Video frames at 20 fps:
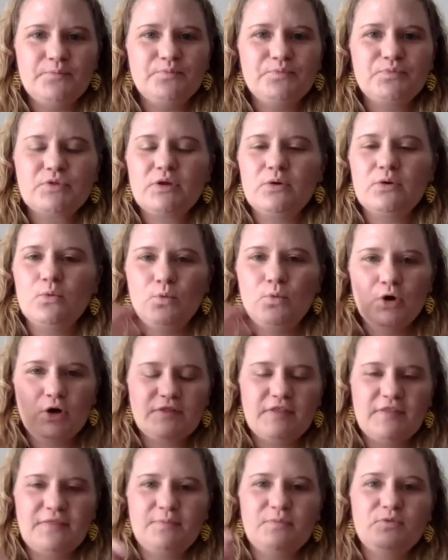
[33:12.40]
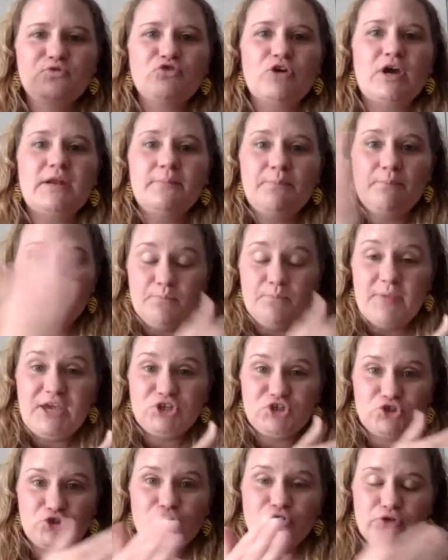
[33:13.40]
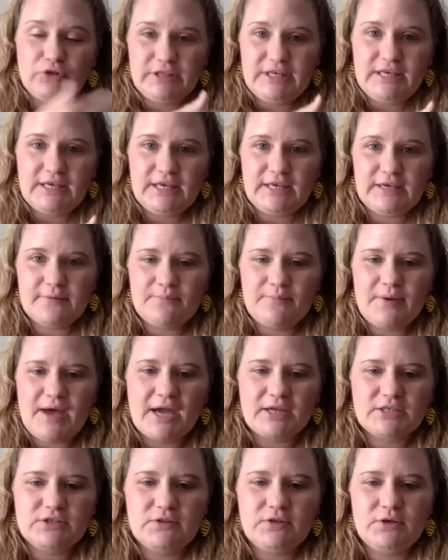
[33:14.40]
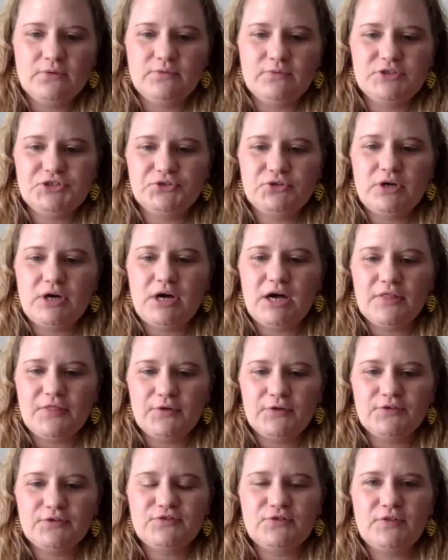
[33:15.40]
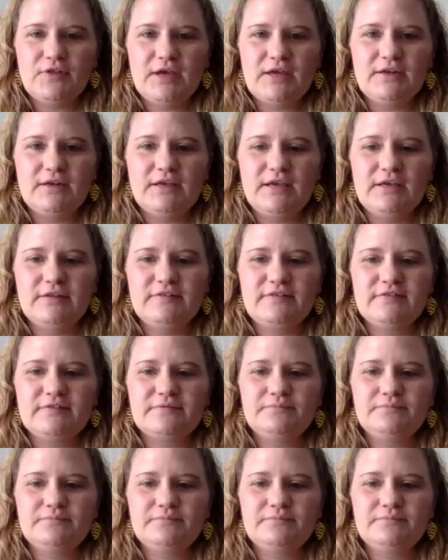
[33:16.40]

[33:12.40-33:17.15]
work, that try to make sure you're linking it back to the original author so that it's